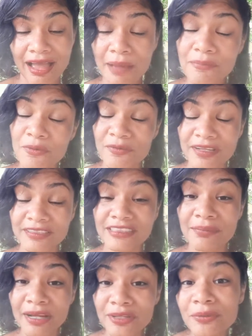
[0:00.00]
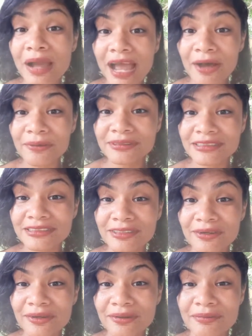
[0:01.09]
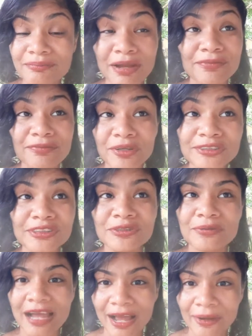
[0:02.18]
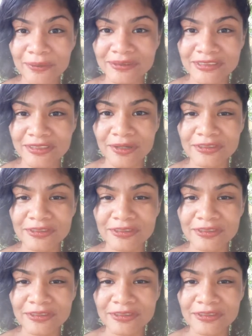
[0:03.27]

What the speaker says: I'm moving into my new house, my first new house.